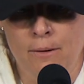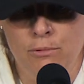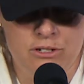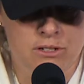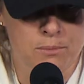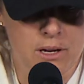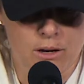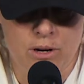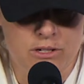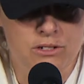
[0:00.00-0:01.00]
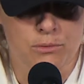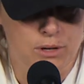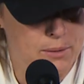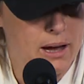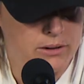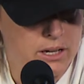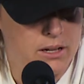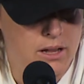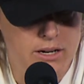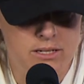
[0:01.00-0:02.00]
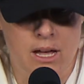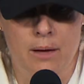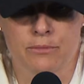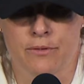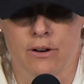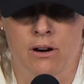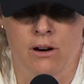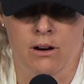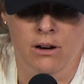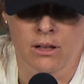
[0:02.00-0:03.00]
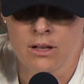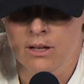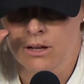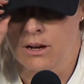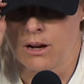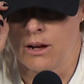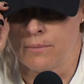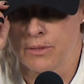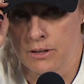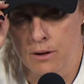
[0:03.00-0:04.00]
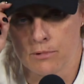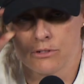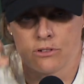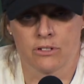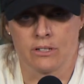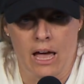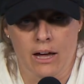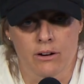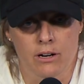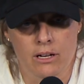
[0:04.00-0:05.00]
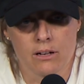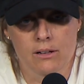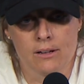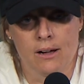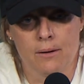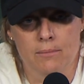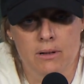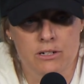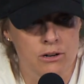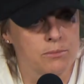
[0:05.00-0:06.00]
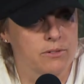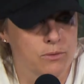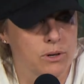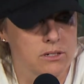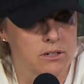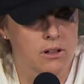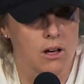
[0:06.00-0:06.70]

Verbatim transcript: which to me equates to rebounding a lot of times for her, The numbers are staggering in terms of wins and